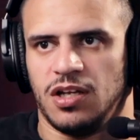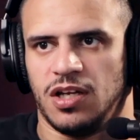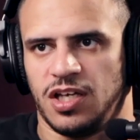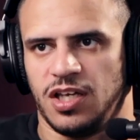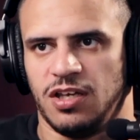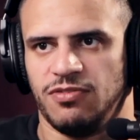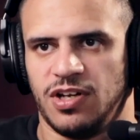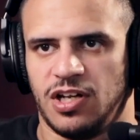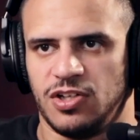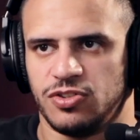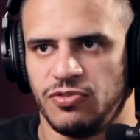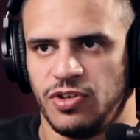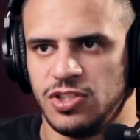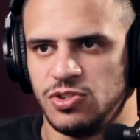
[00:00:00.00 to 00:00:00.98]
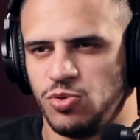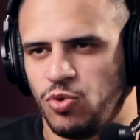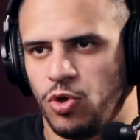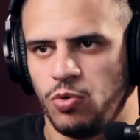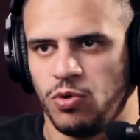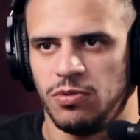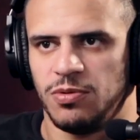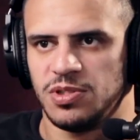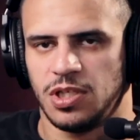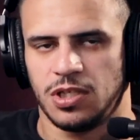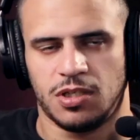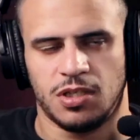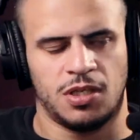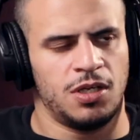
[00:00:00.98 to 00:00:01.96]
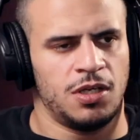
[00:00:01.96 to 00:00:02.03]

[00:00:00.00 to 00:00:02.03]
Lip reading: Like, even a lot of guys who roll with me is like,